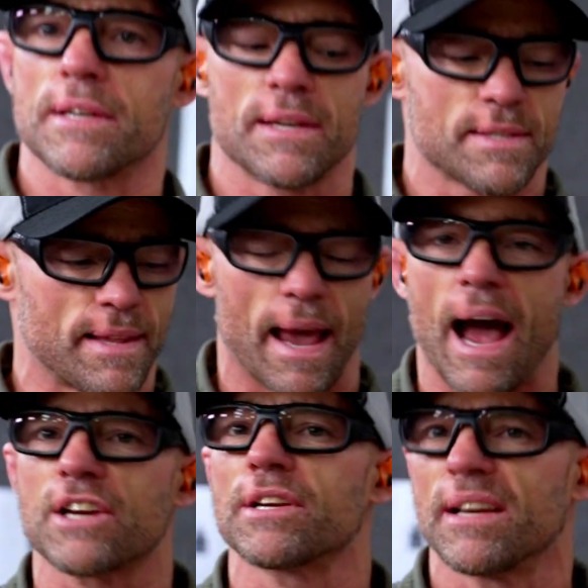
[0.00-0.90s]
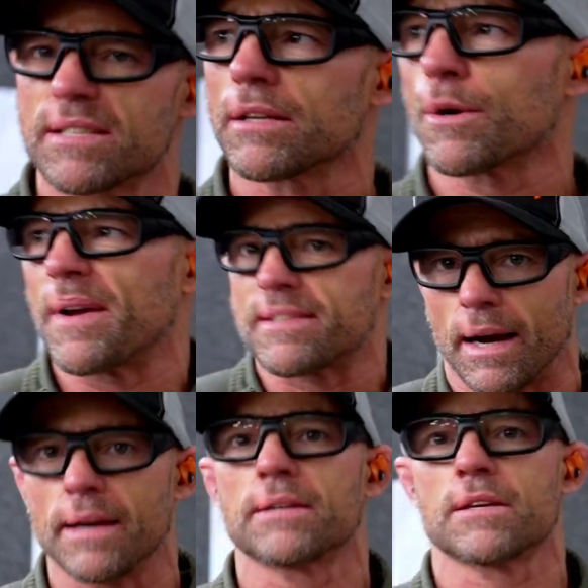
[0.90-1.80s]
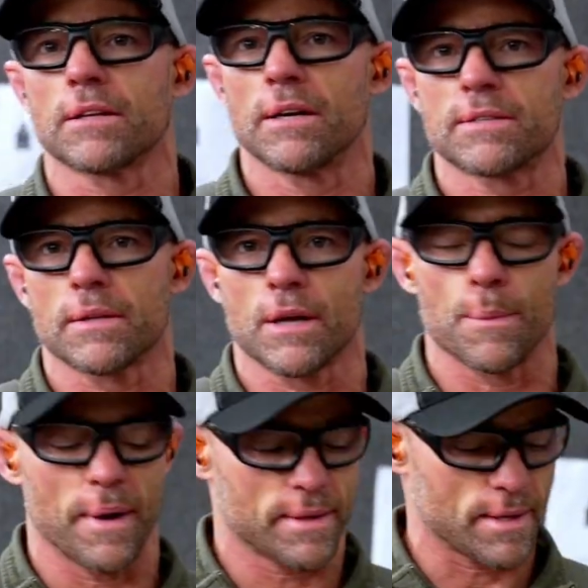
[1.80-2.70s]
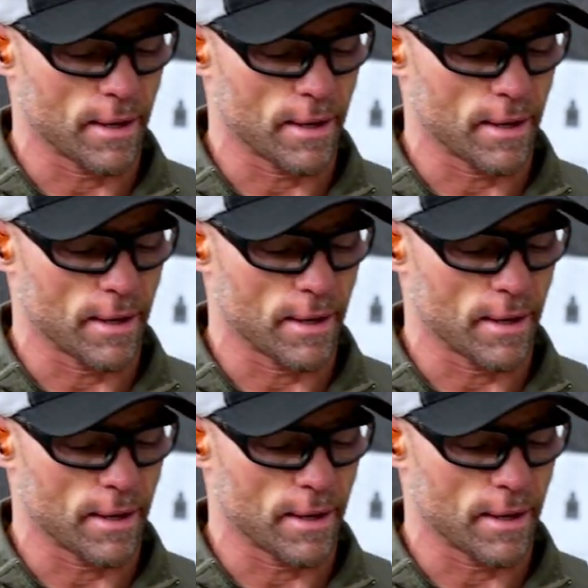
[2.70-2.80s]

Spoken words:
is the action is a little bit tight. So it's a little bit,